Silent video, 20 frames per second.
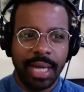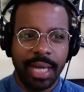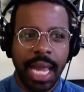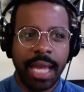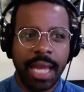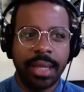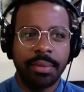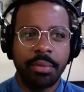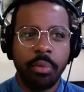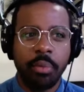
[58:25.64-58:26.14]

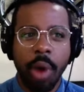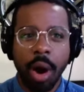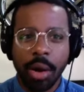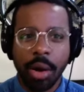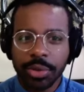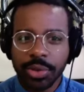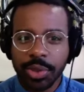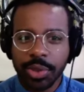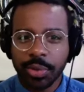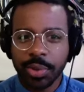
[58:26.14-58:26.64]
and
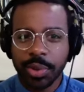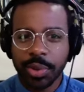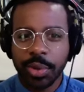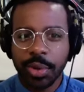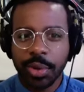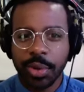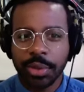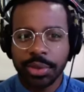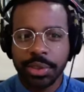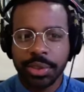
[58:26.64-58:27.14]
also
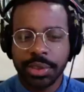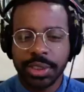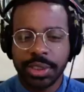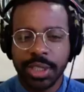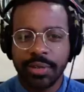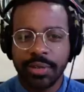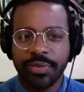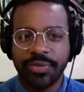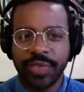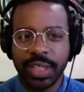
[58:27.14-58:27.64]
record
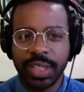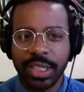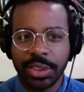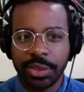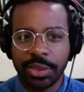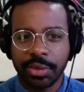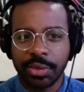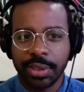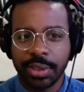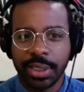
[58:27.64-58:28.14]
yourself
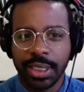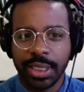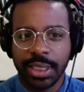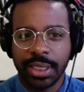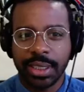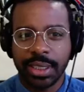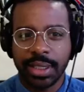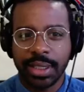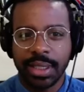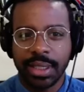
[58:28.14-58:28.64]
visually,
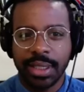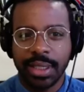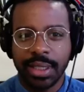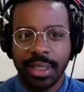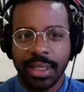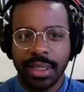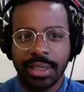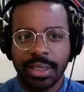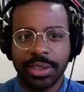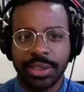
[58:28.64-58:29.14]

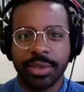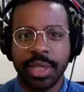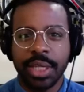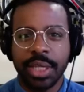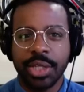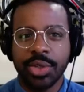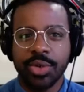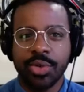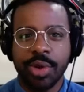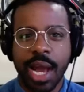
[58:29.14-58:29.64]
so
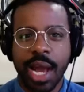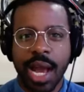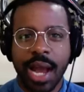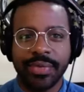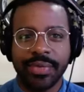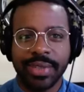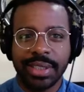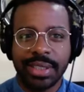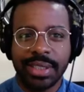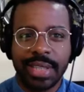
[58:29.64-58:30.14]
that you
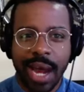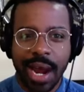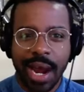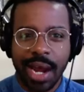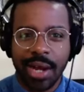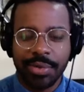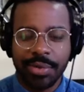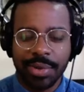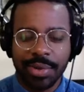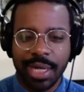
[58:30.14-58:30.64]
have a
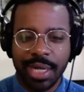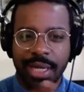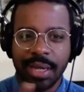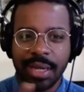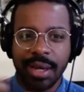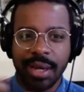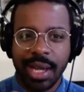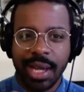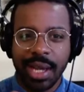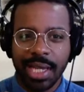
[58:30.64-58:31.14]
diary
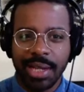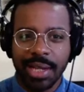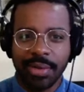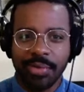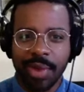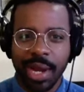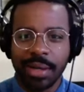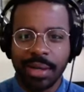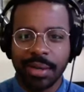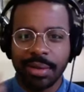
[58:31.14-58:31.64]
in a
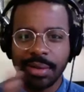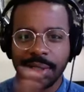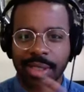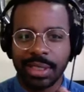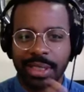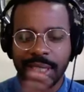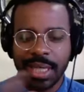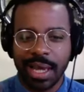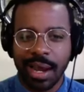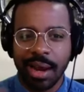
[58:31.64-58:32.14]
record to
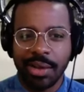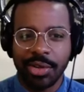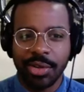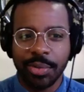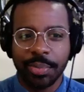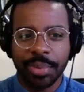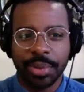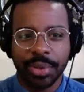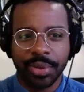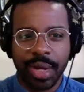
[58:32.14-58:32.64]
see how you
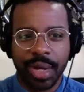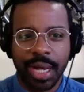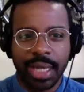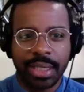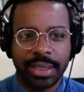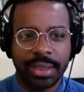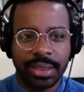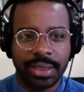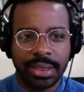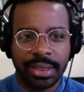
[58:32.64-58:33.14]

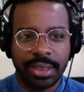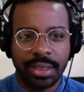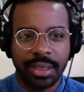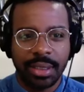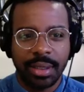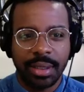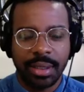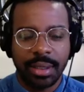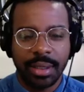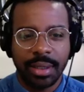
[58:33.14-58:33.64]
progress.
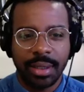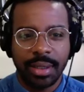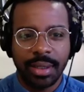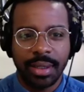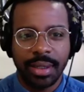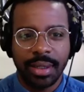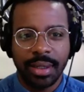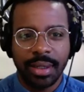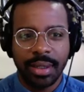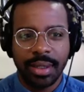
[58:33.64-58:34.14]

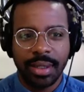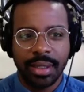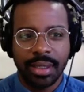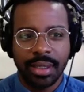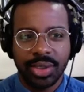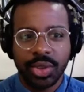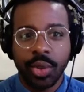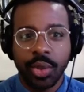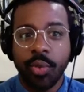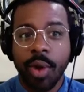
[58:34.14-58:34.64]

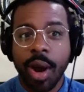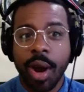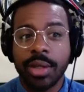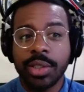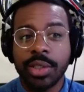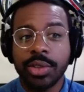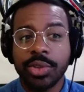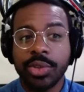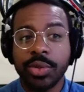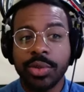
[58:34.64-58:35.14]
So while
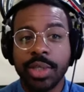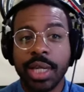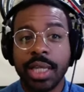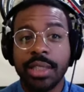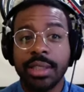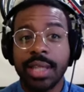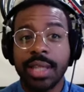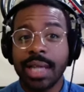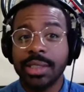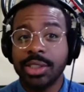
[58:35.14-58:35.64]
okay. you're doing
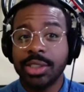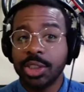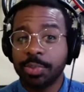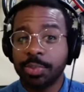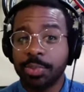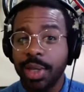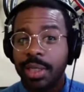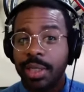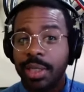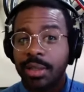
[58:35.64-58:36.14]
that, not just
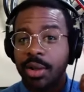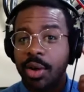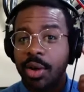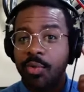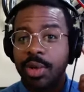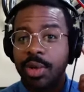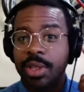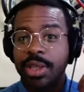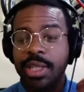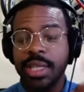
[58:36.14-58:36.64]
playing
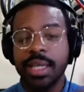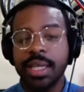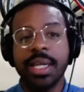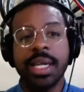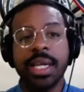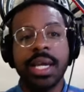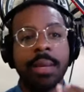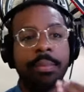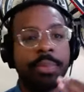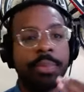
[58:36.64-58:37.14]
along with it,
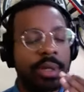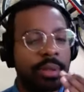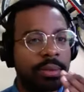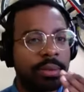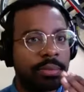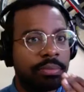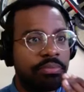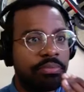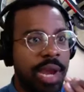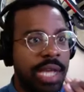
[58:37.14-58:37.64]

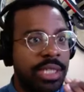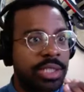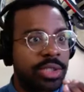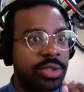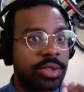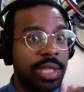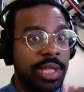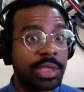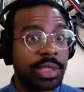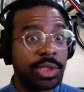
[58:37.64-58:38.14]
but make
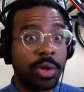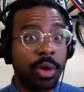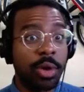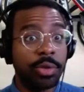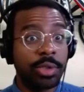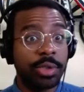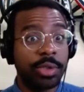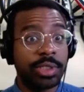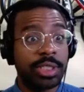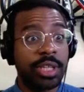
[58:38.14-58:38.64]
sure that you're
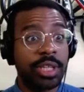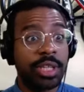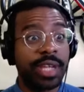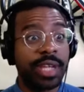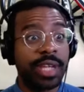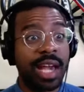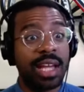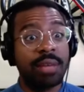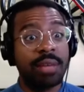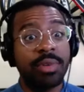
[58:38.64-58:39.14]
holding yourself
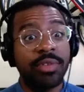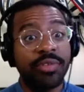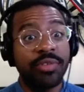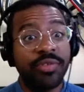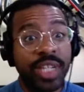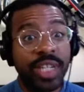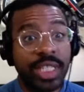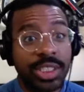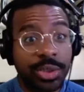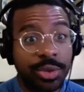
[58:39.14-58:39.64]
accountable
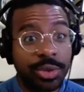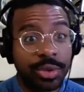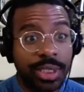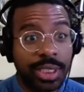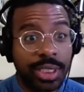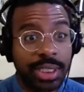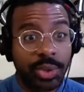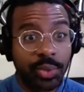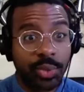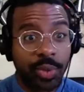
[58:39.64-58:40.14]

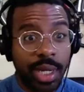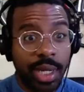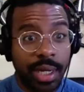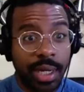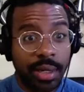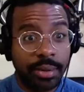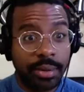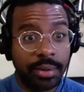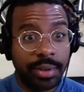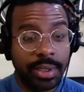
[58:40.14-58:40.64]
visually as
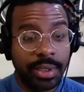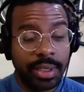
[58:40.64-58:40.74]
well.